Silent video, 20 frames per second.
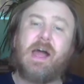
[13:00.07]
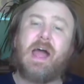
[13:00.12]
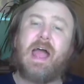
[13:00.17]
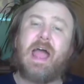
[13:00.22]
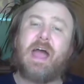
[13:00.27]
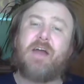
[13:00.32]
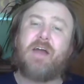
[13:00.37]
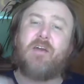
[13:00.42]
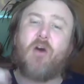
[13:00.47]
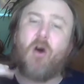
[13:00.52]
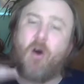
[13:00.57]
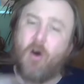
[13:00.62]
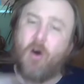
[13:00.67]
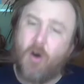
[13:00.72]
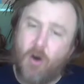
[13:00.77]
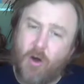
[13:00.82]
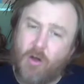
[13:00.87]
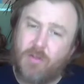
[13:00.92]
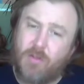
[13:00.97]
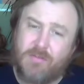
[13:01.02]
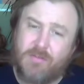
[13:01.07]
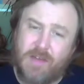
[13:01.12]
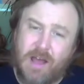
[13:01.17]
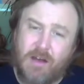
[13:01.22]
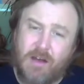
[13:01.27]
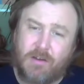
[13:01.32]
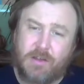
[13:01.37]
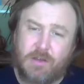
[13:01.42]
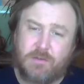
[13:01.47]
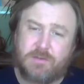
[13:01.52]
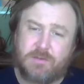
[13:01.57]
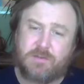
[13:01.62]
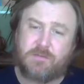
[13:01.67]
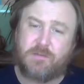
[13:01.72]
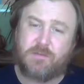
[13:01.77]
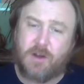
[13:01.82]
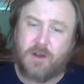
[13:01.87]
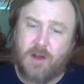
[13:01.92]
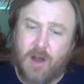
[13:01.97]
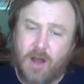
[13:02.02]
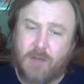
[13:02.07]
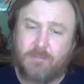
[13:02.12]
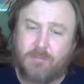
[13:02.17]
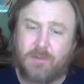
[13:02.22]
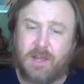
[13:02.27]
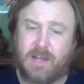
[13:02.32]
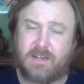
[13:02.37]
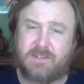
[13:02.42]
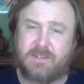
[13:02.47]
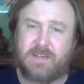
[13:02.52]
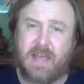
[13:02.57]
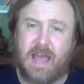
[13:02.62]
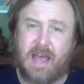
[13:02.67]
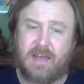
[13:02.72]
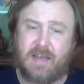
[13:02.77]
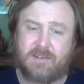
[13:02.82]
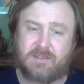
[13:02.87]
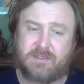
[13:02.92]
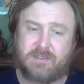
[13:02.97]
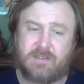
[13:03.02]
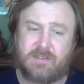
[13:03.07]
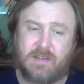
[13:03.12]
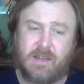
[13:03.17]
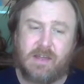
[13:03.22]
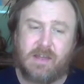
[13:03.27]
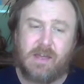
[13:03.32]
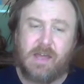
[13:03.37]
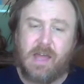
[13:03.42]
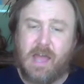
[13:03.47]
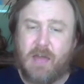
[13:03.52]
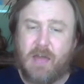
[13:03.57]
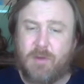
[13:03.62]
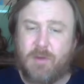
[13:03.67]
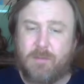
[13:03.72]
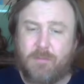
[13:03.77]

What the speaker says: and all the values for complex tasks, and we